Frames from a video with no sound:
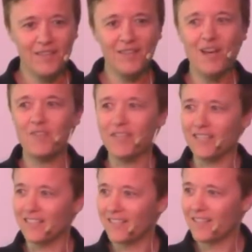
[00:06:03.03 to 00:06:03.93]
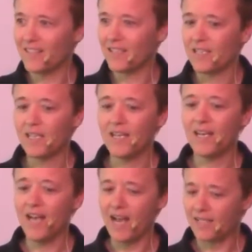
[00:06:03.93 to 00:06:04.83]
loving
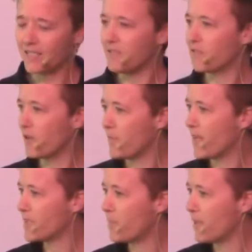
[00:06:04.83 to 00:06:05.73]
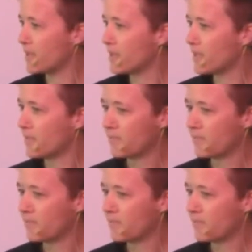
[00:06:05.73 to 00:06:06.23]
and acting from that space.